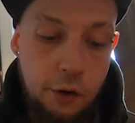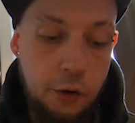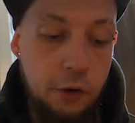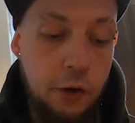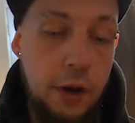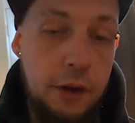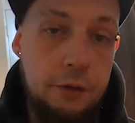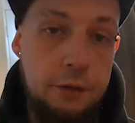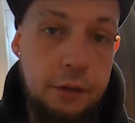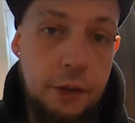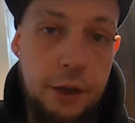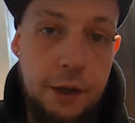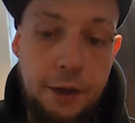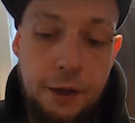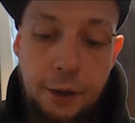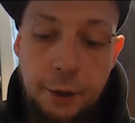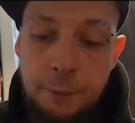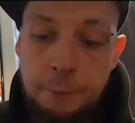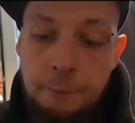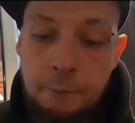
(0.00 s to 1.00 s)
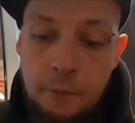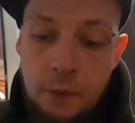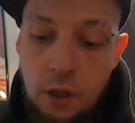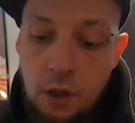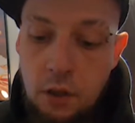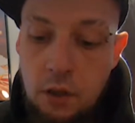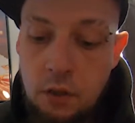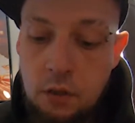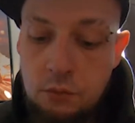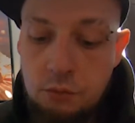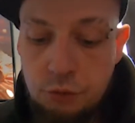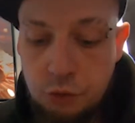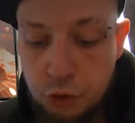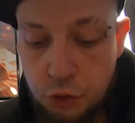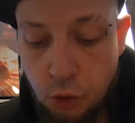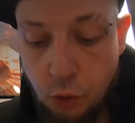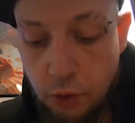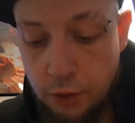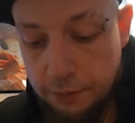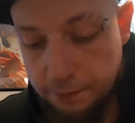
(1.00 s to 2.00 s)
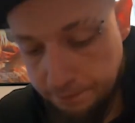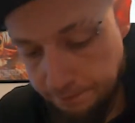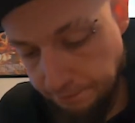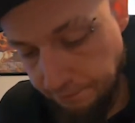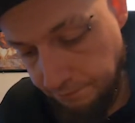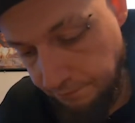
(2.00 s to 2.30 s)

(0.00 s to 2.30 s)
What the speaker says: Great flick. Short.